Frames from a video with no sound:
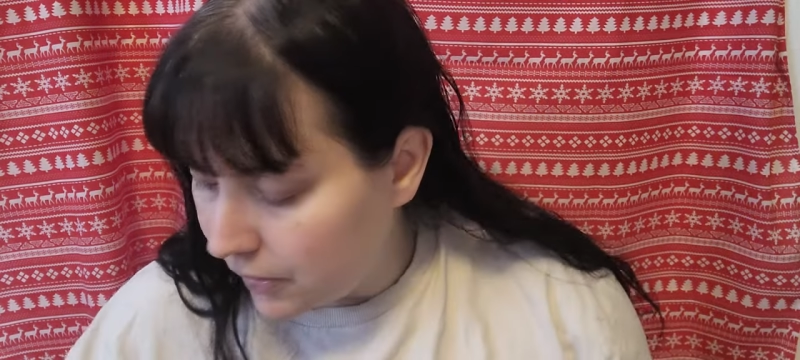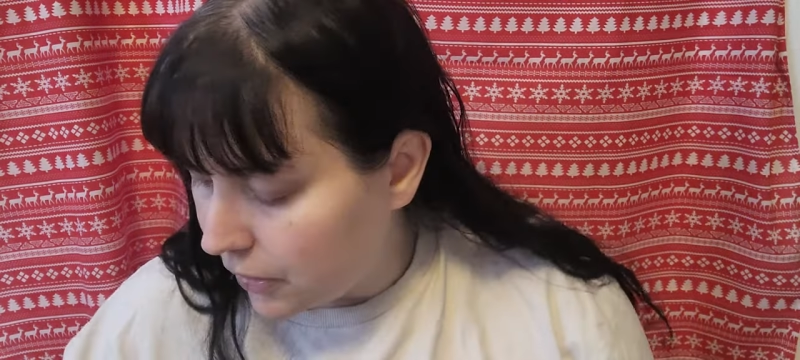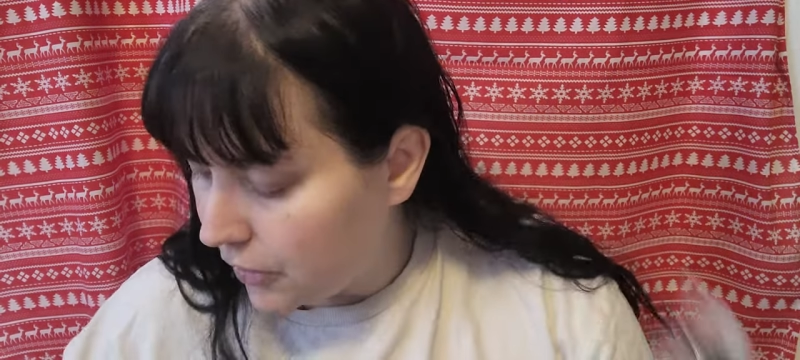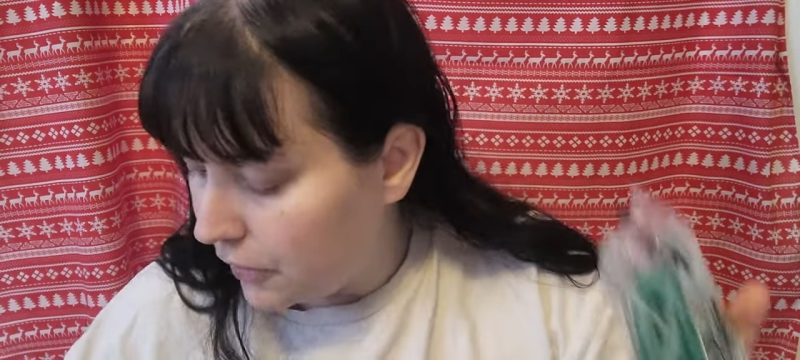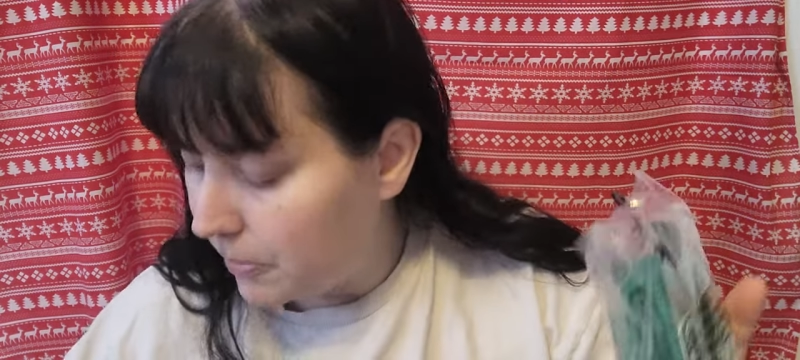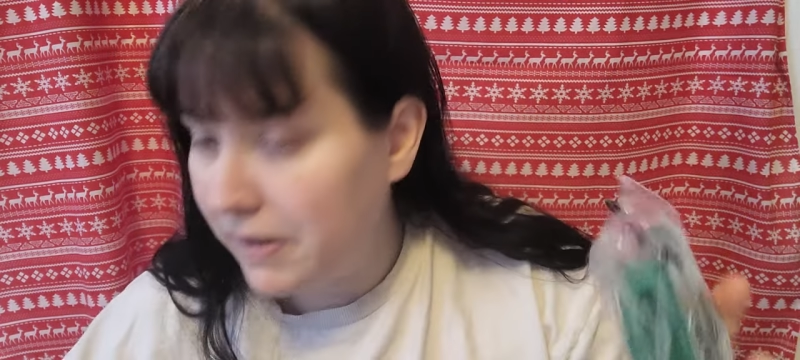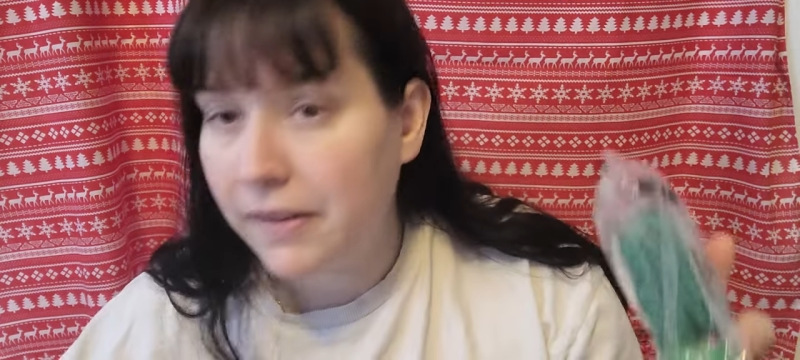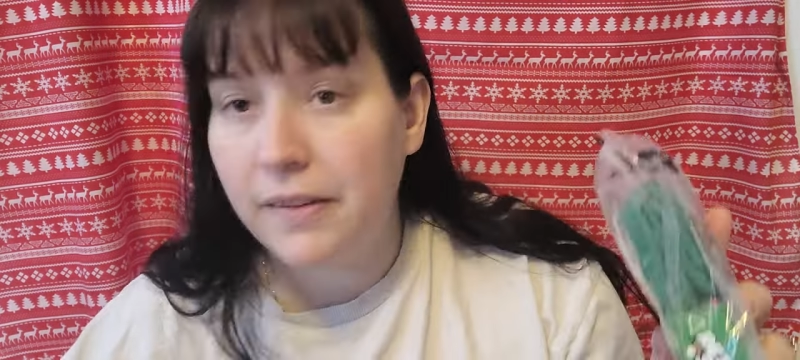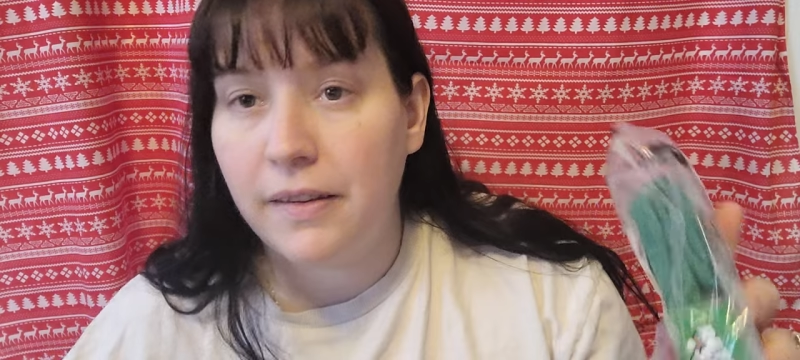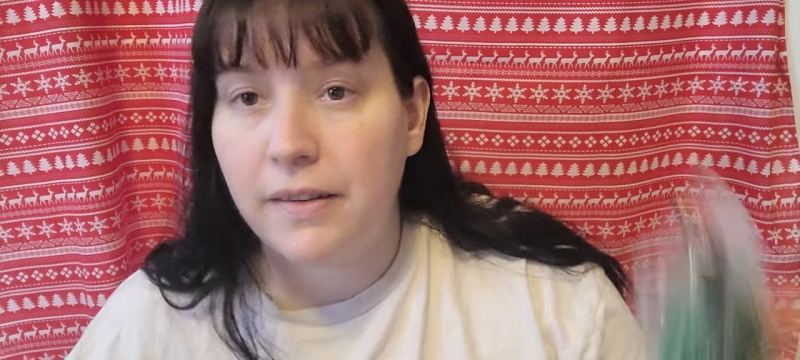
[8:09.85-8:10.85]
So I used my
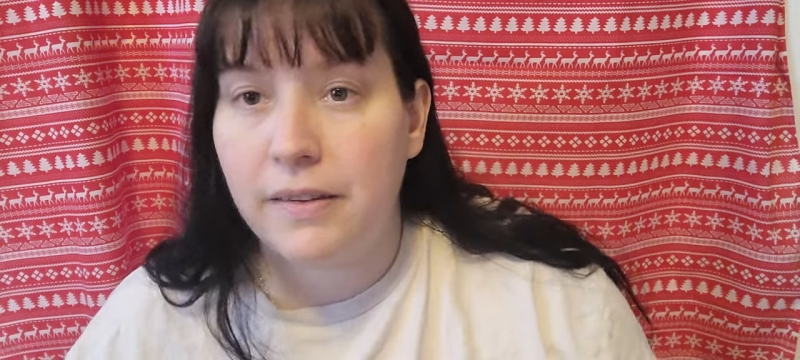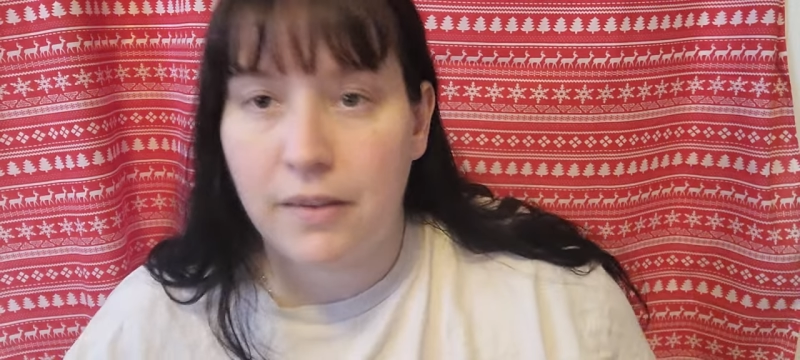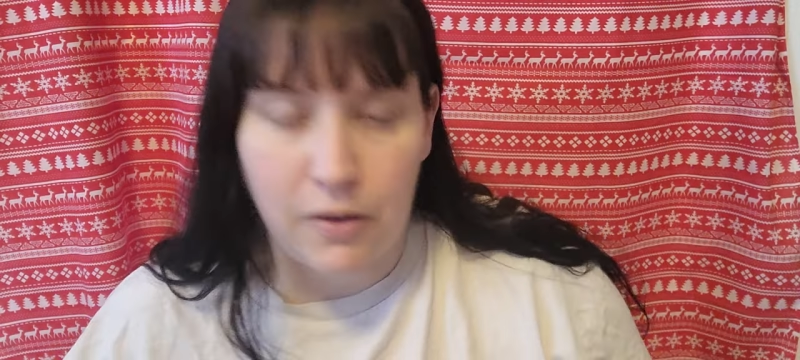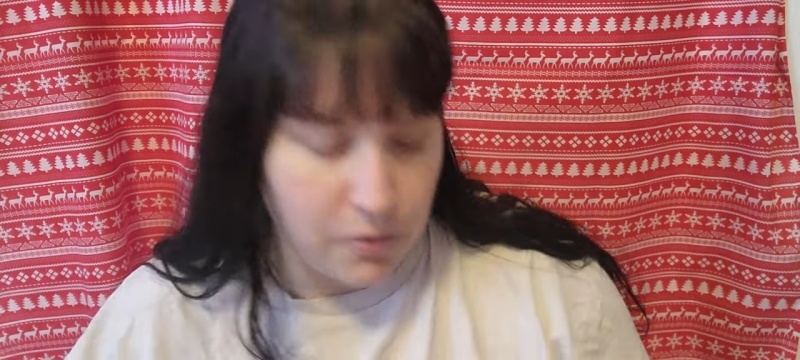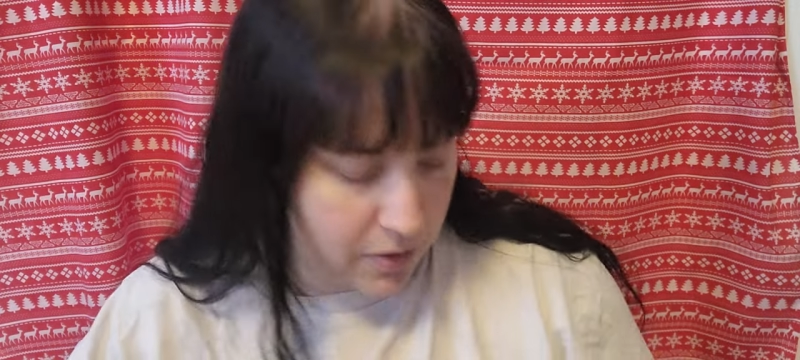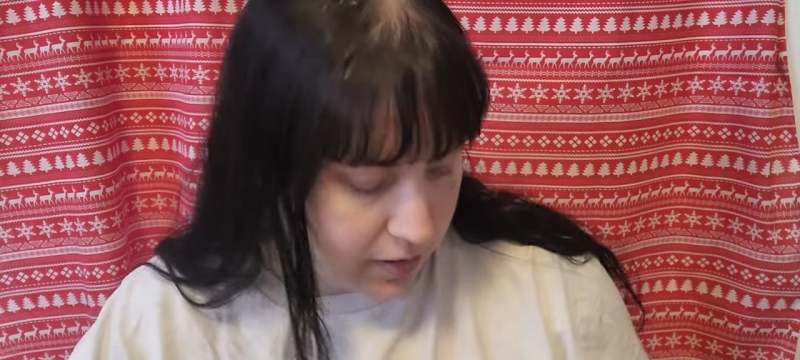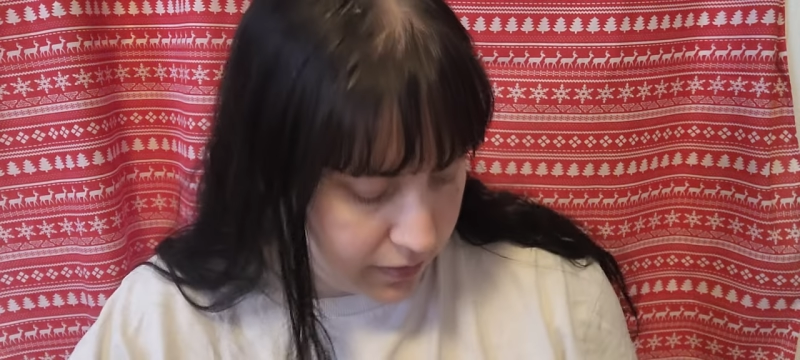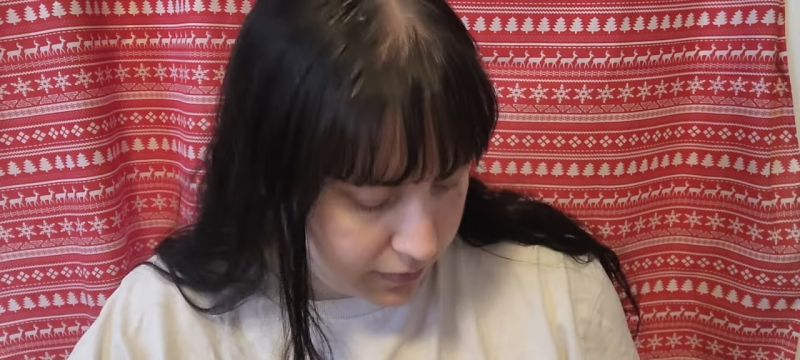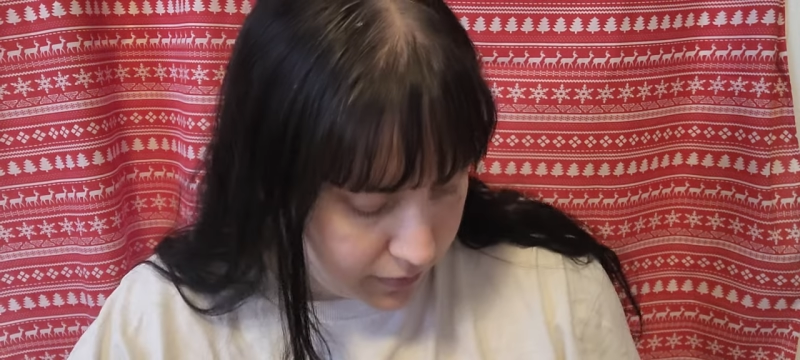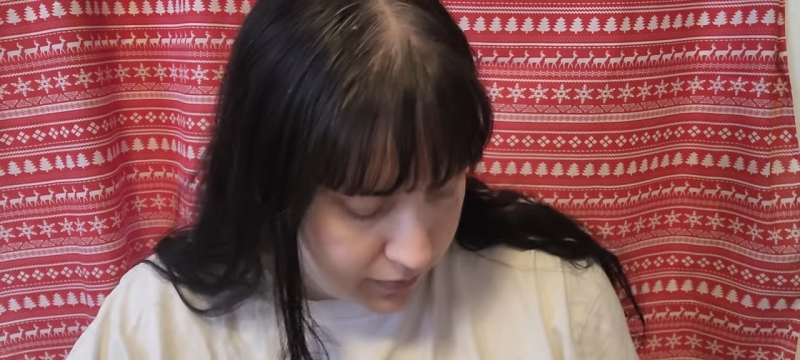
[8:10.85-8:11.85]
scissors to